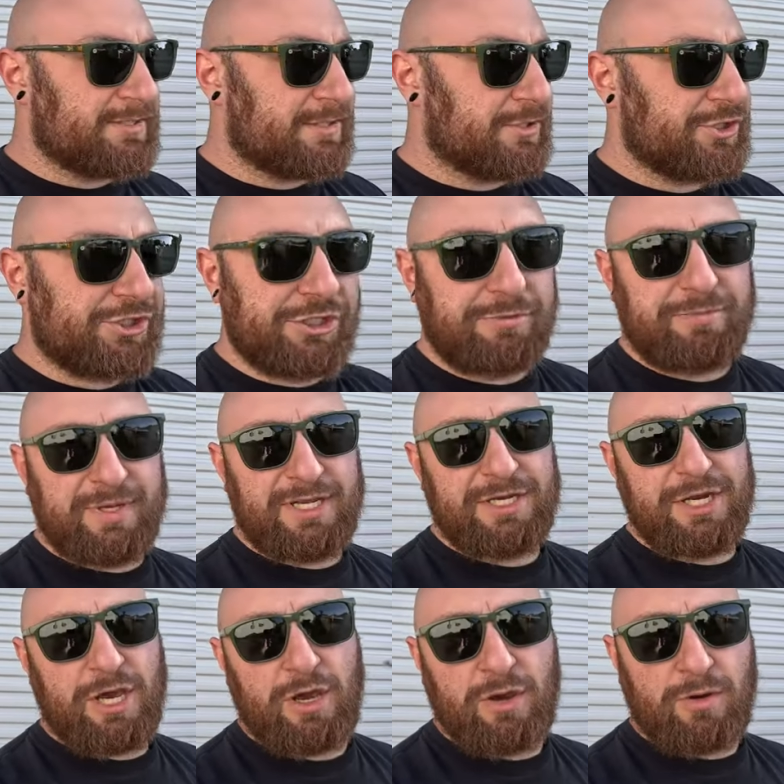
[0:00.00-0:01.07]
So there should be
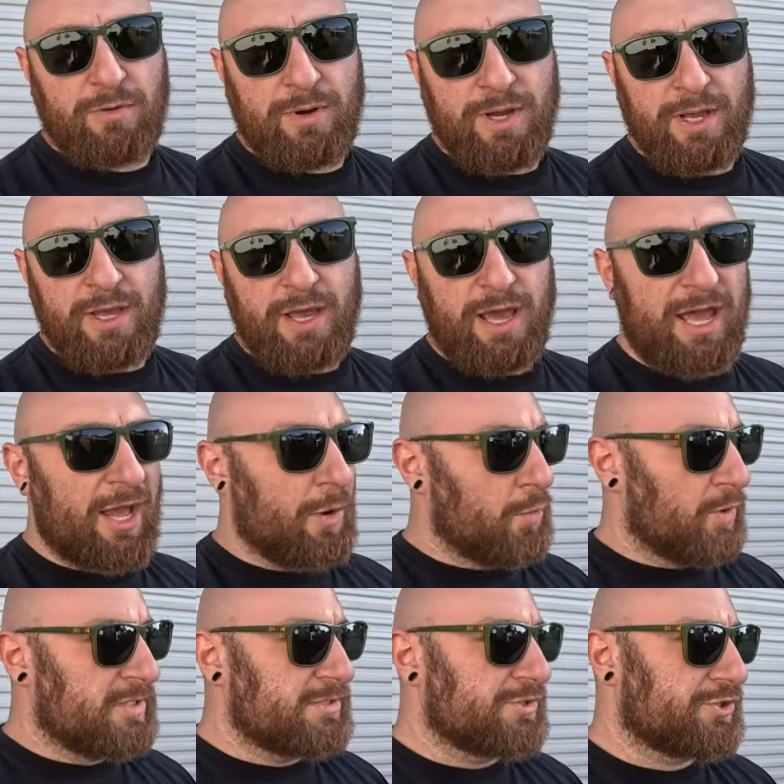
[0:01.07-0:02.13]
no uh,
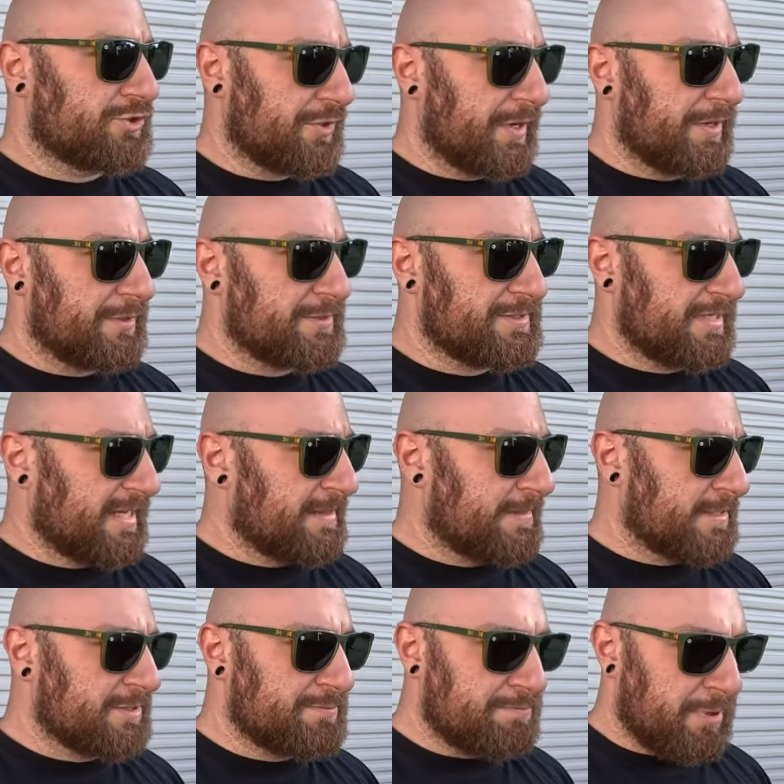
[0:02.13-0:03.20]
wooden stringers in
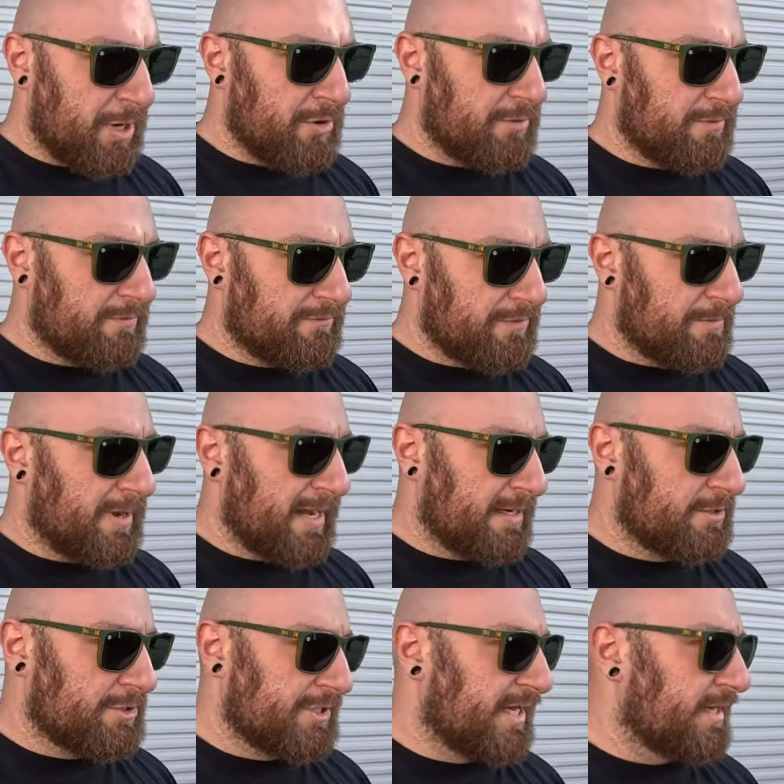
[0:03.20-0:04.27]
this boat, from my
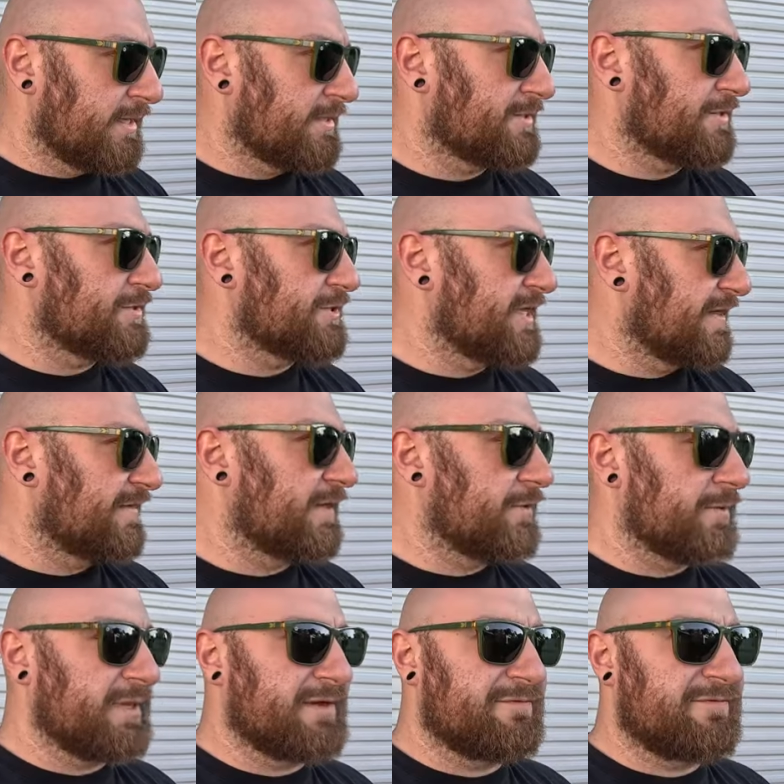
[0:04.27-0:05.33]
understanding. So there's nothing to really